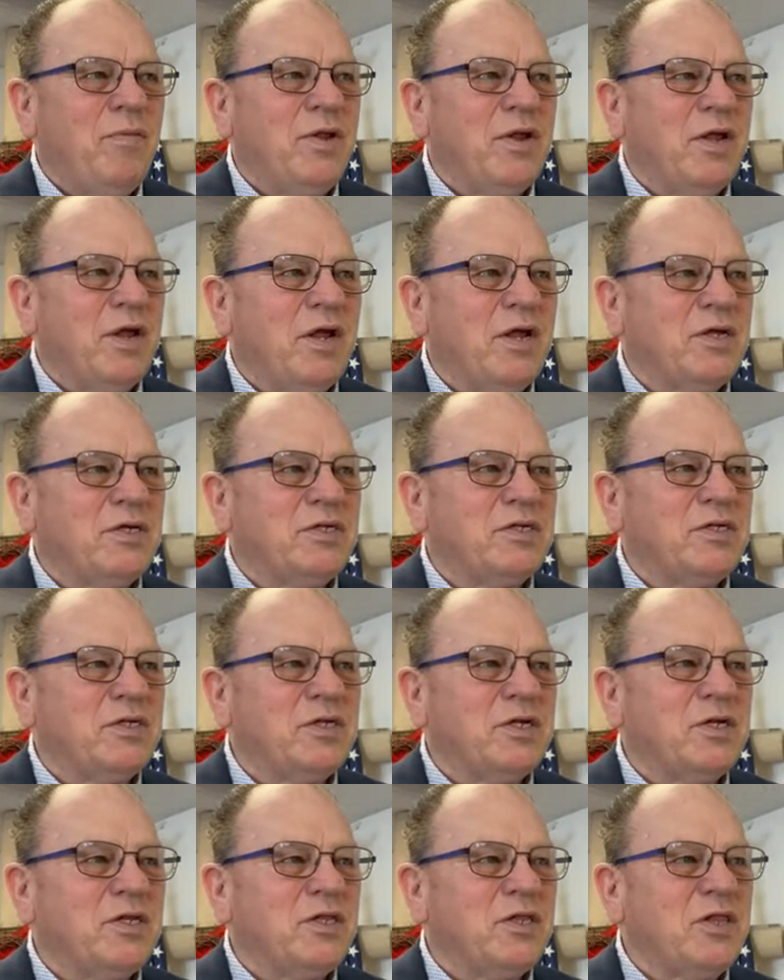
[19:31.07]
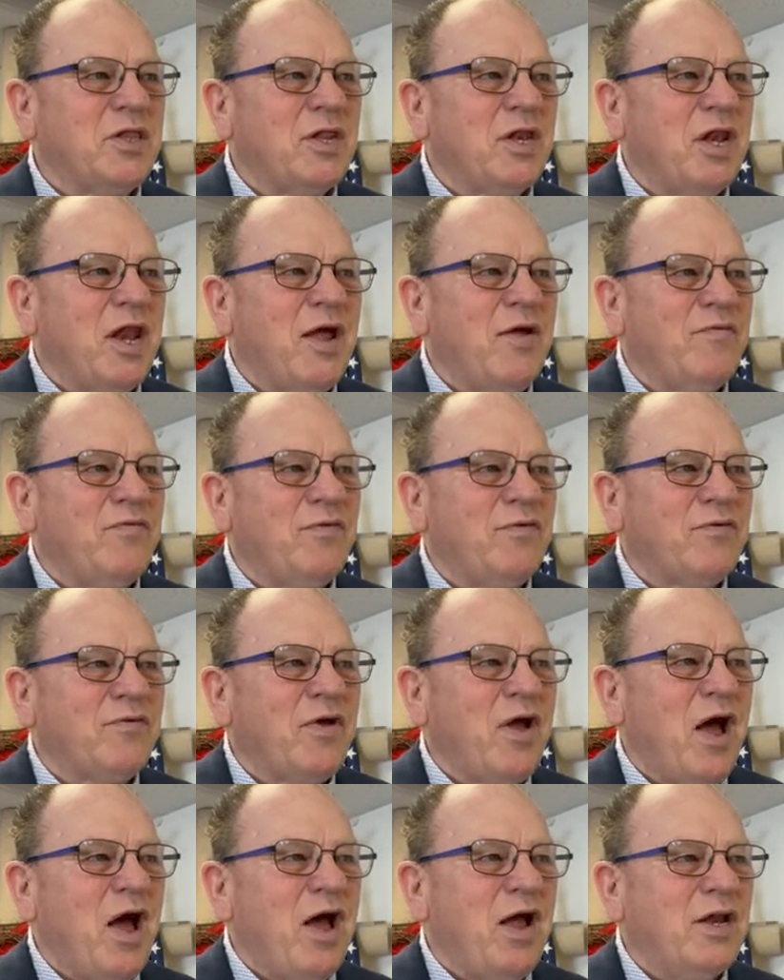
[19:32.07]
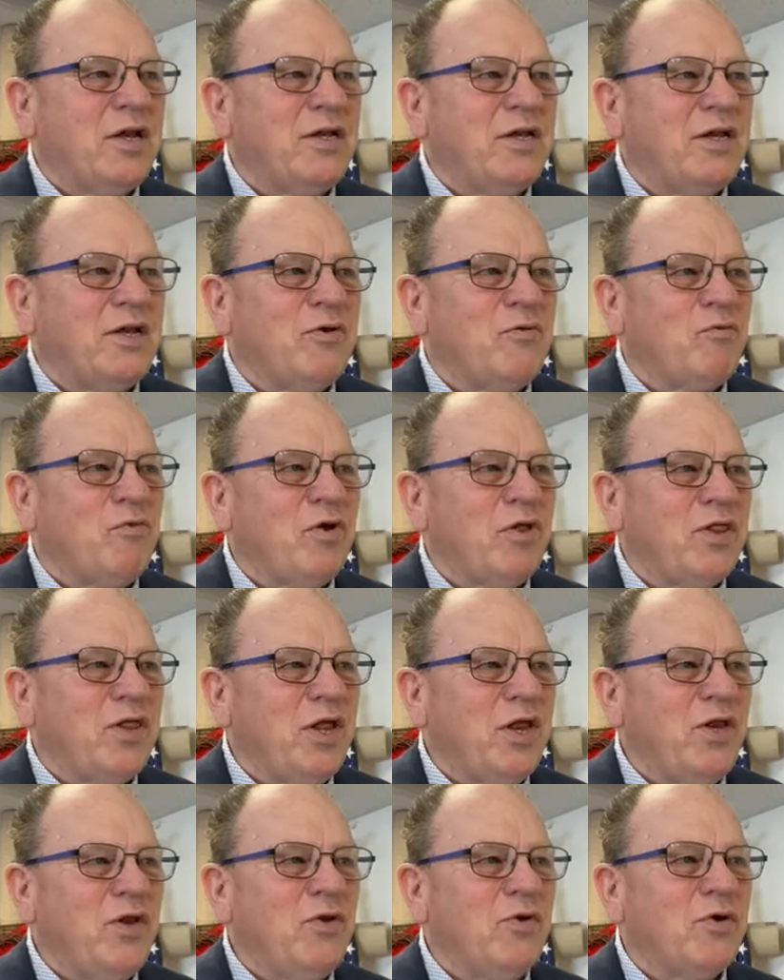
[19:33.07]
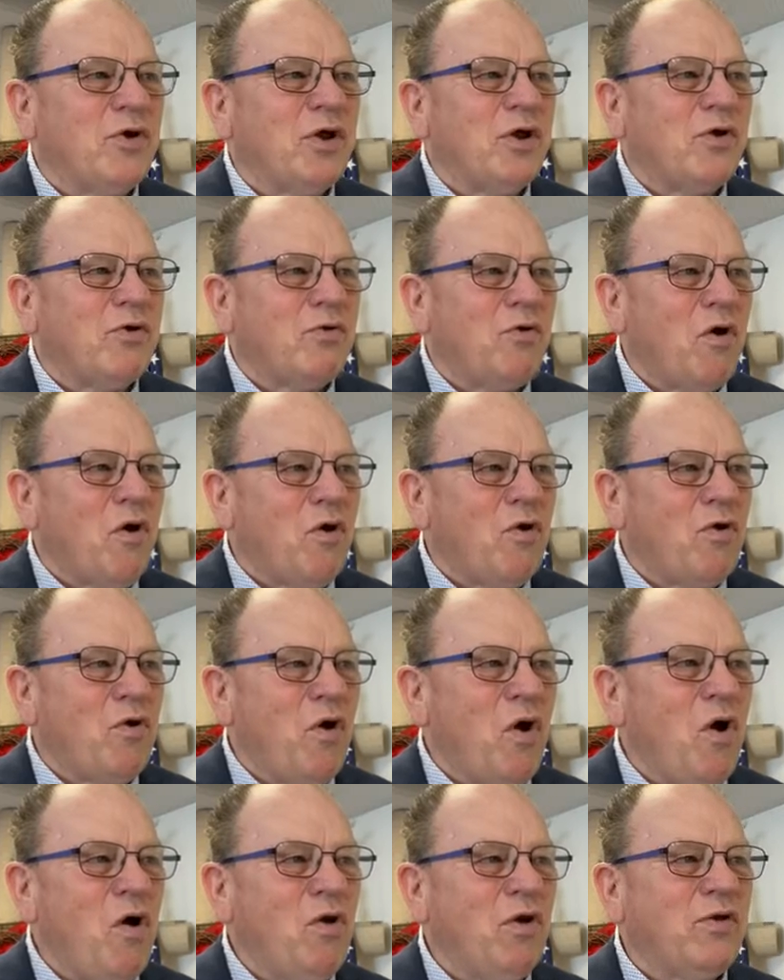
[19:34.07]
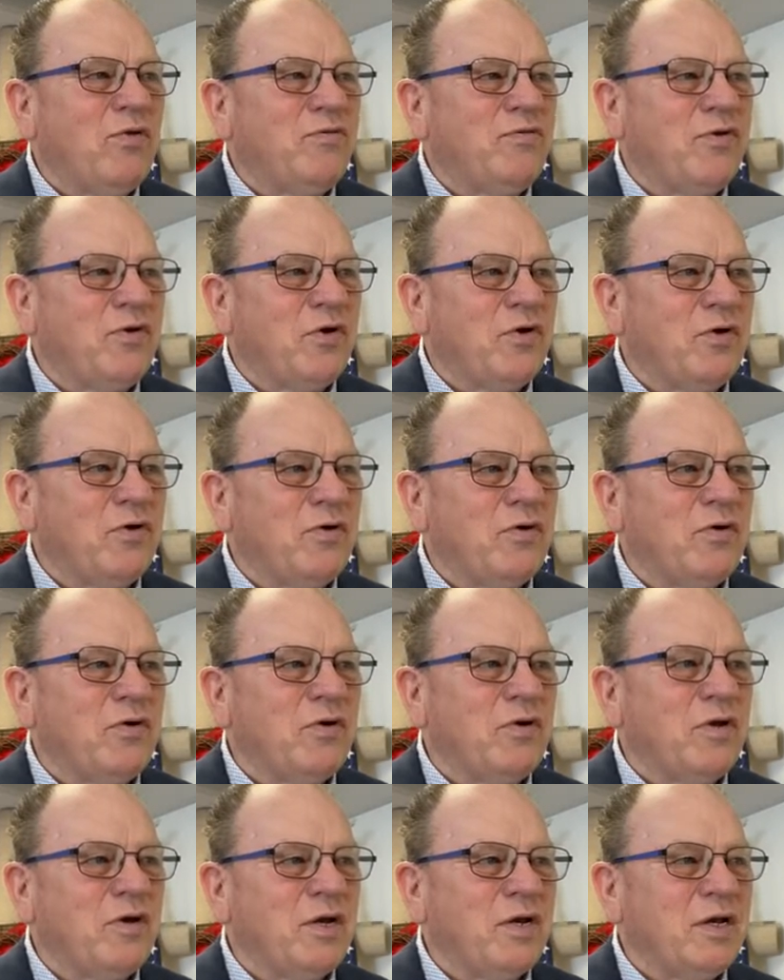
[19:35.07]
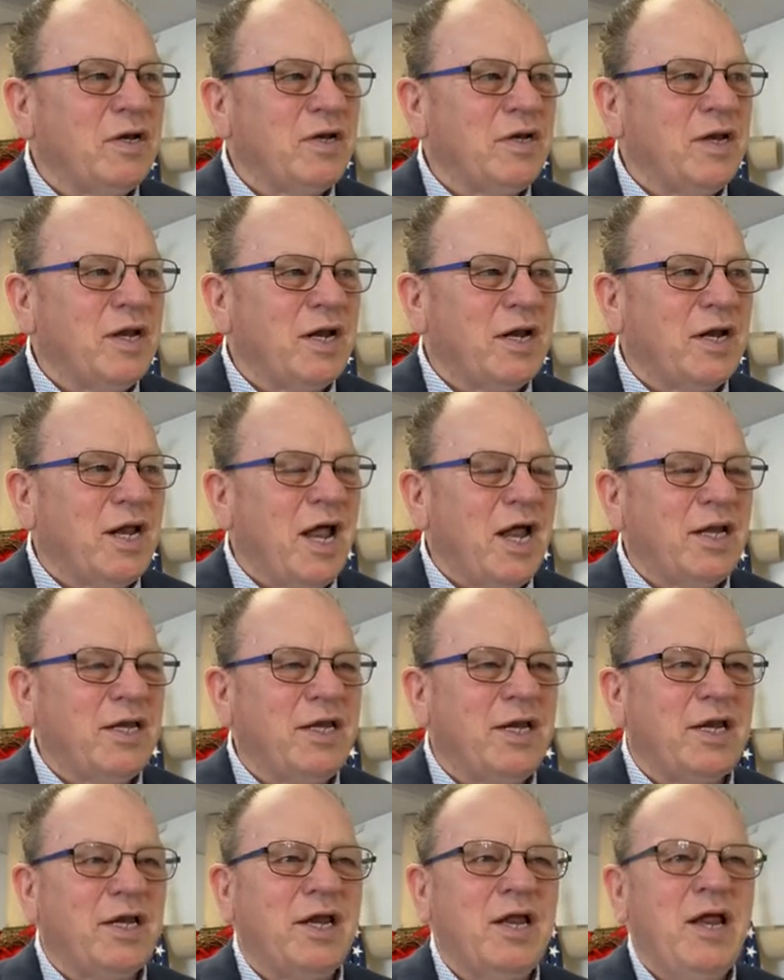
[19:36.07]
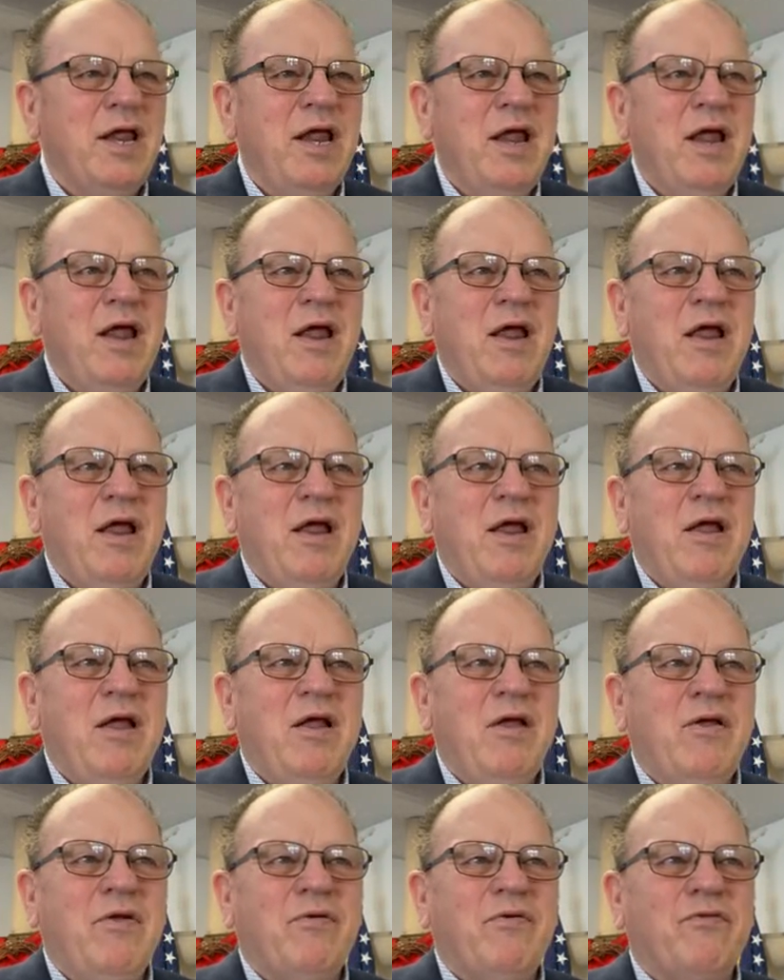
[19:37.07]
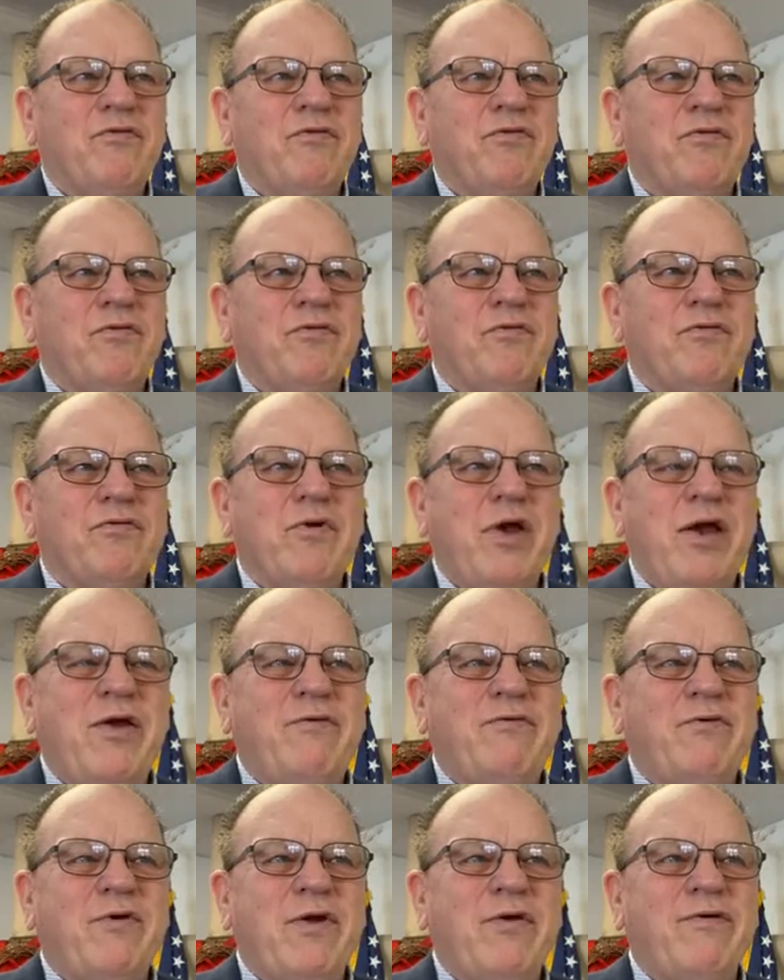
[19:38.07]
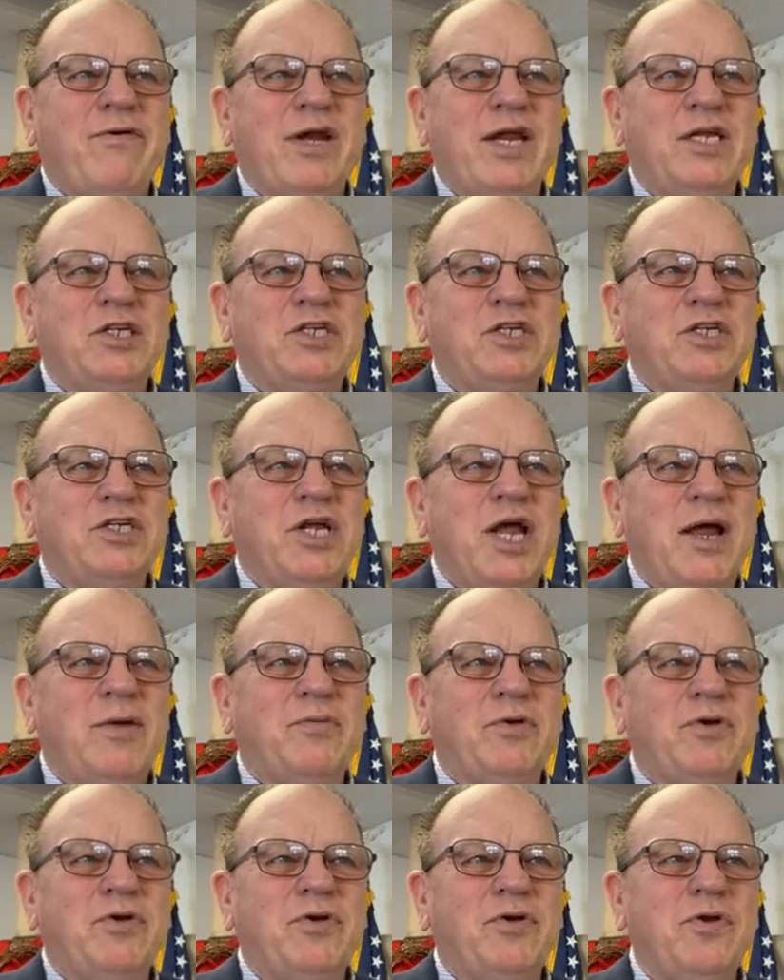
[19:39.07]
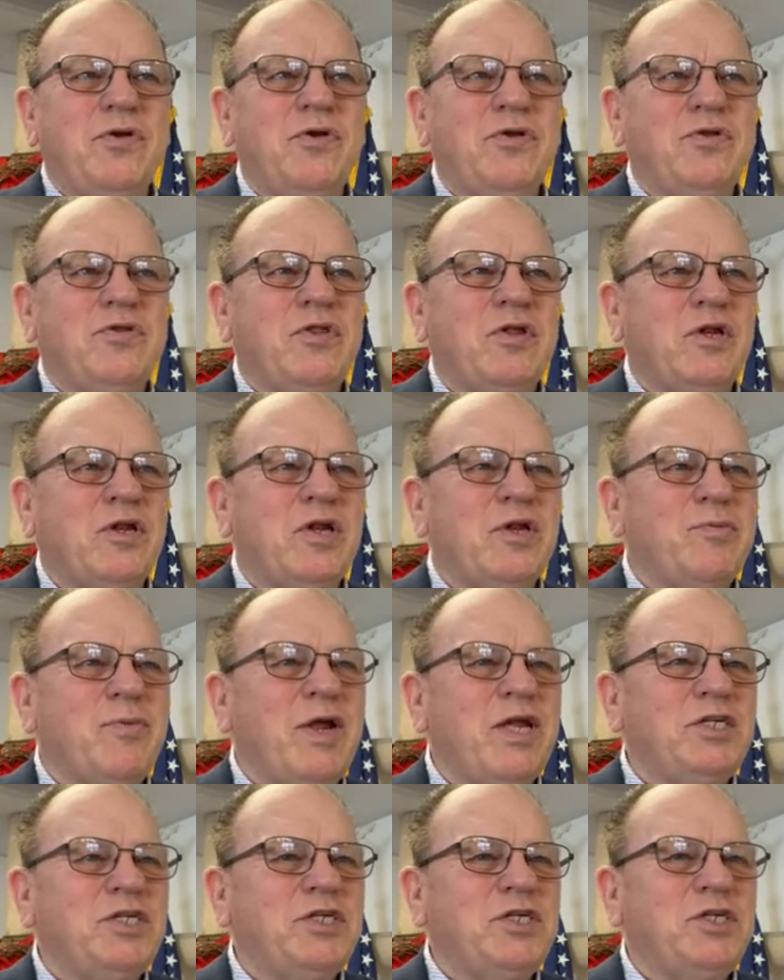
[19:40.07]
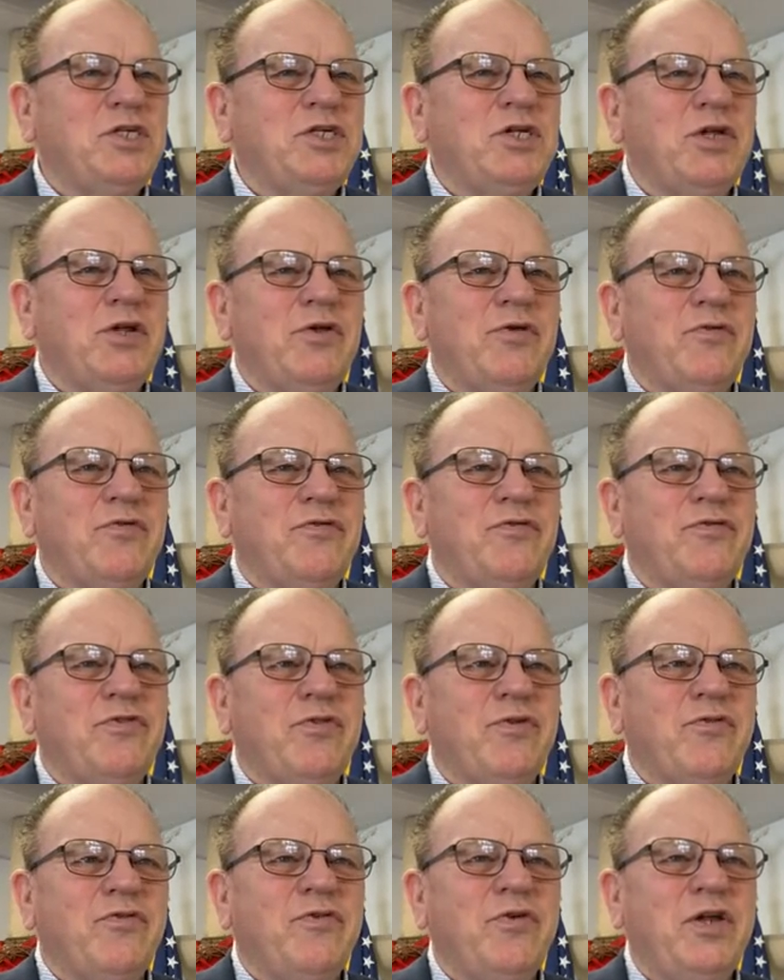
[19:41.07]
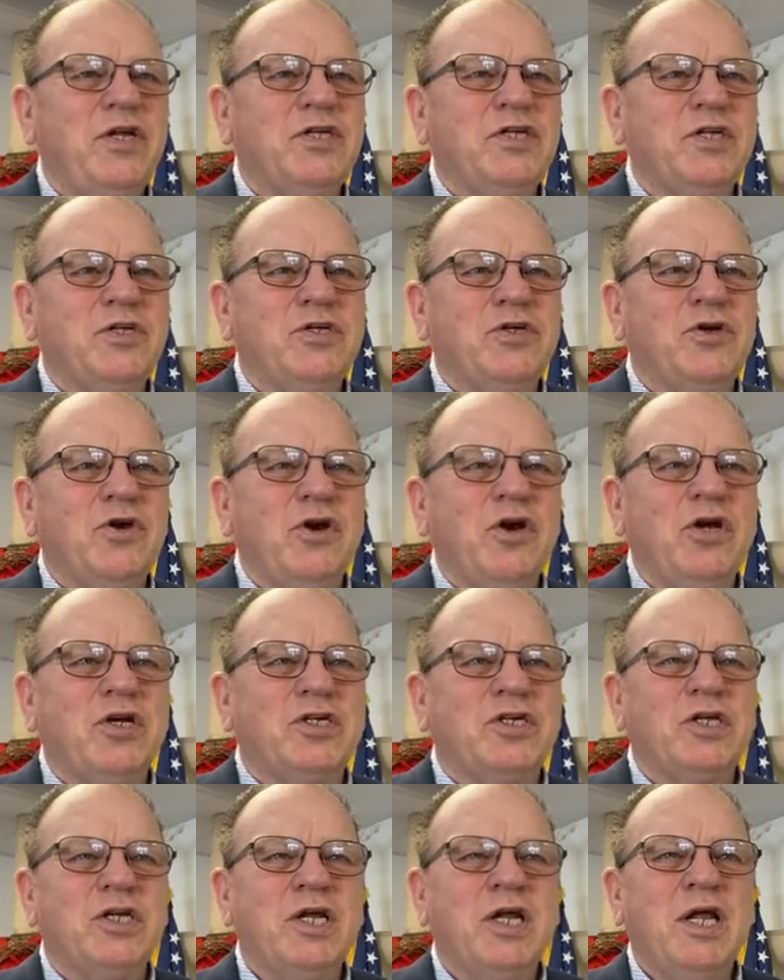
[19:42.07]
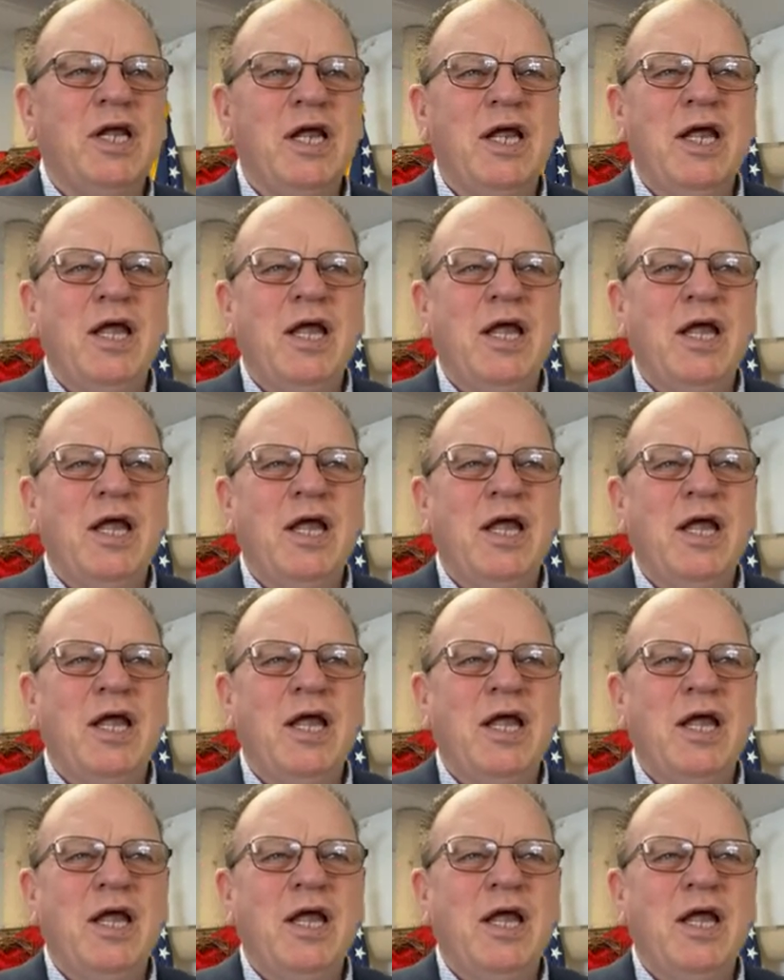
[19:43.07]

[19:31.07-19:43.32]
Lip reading: Because the love of God within you can grow cold if you're neglected. Revelation chapter 2, the message to the Ephesian church.